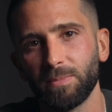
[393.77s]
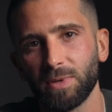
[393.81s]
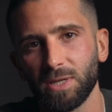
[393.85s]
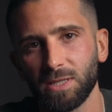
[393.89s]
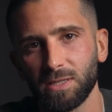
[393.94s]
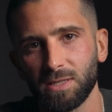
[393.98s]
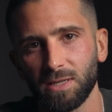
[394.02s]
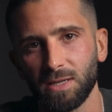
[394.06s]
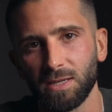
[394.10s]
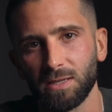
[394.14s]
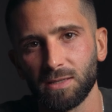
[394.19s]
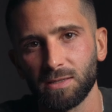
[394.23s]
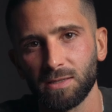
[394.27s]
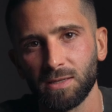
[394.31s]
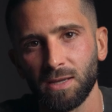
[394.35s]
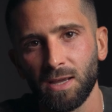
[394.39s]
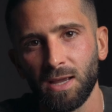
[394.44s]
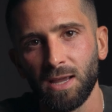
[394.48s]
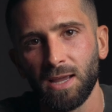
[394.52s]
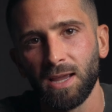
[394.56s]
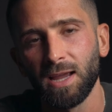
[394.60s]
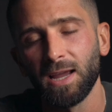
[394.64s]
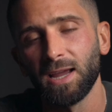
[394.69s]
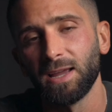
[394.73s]
business,
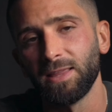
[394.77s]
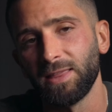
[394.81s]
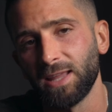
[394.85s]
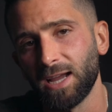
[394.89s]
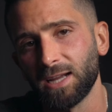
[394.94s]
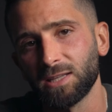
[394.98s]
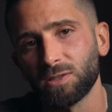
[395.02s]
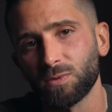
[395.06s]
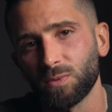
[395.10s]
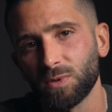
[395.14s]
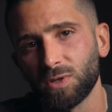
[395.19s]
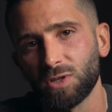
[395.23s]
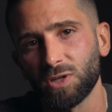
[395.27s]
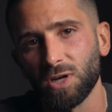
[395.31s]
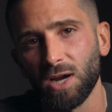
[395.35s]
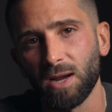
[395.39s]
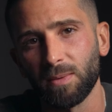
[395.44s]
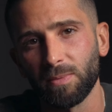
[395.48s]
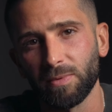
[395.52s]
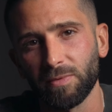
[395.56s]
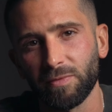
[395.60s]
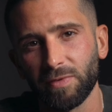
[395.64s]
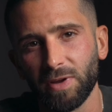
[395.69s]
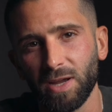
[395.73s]
and that's with
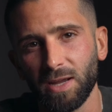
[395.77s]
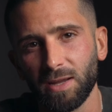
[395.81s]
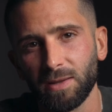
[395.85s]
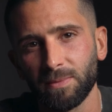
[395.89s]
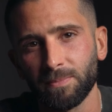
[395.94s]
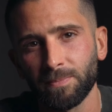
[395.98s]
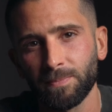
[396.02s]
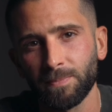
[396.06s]
Shopify.